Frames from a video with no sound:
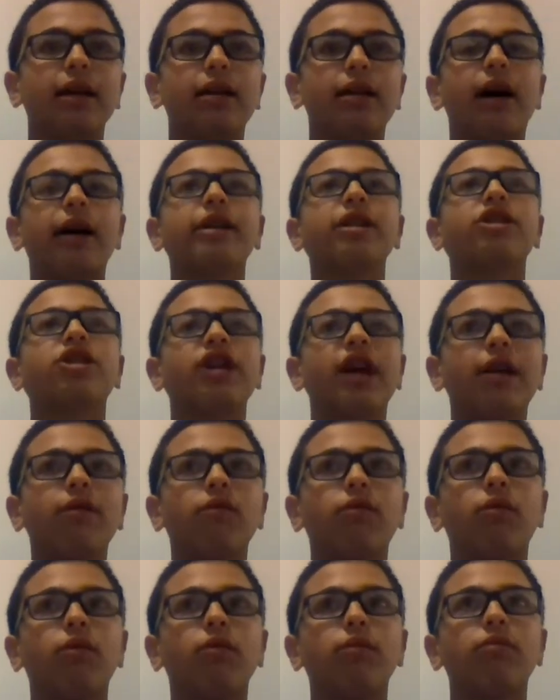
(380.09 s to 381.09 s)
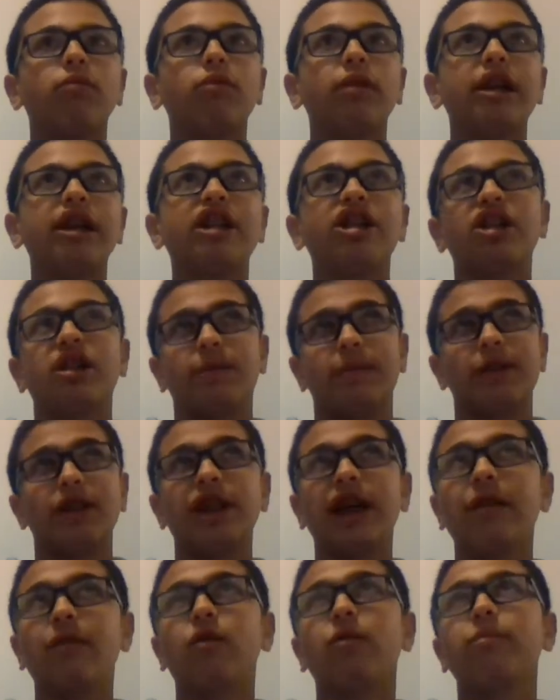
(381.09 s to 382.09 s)
Not in general, relationships in
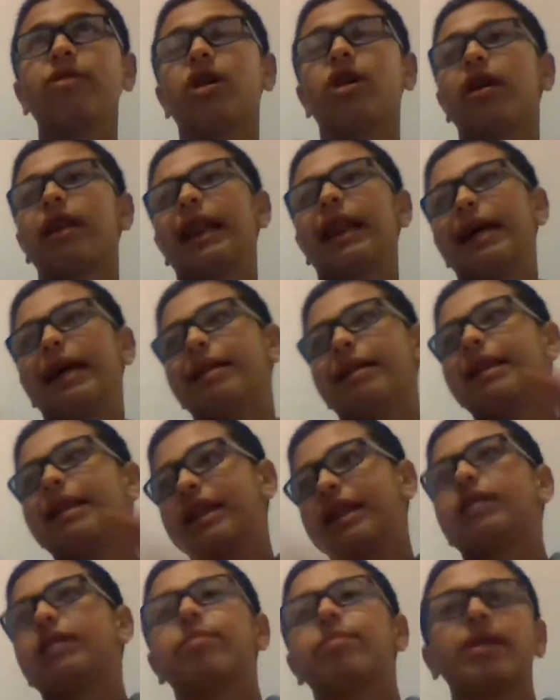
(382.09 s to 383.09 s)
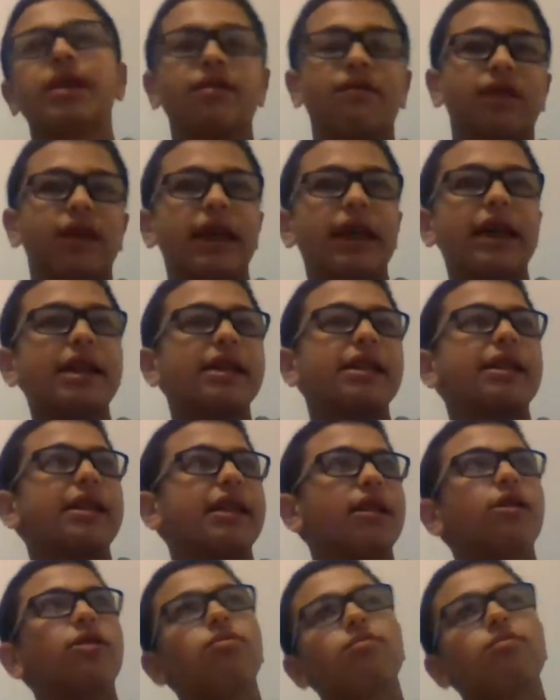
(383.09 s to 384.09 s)
general, I'm talking that this specific instant, you